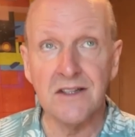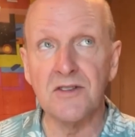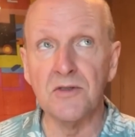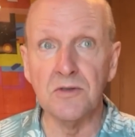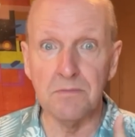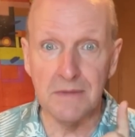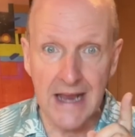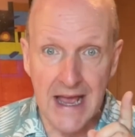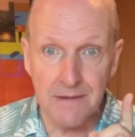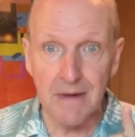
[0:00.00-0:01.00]
to
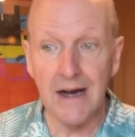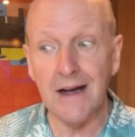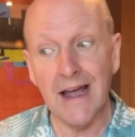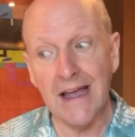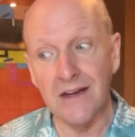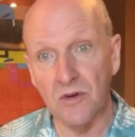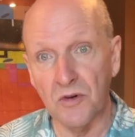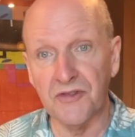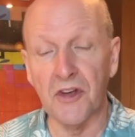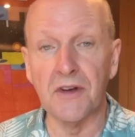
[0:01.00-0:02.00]
Myanmar and
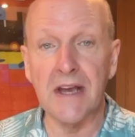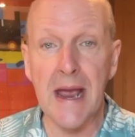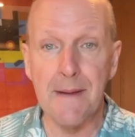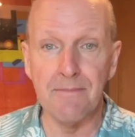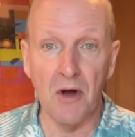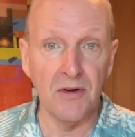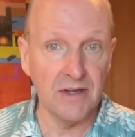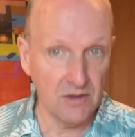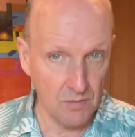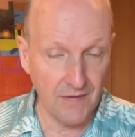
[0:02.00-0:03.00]
also
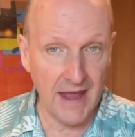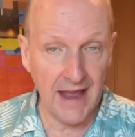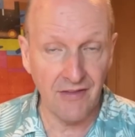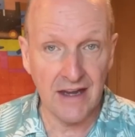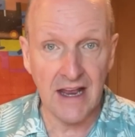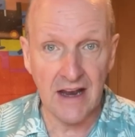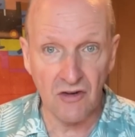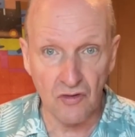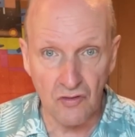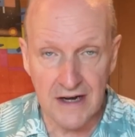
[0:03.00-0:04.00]
Cambodia, where they had that
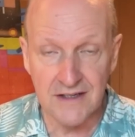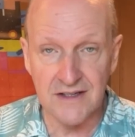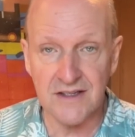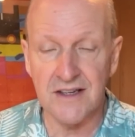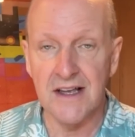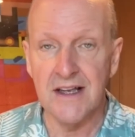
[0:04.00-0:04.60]
horrendous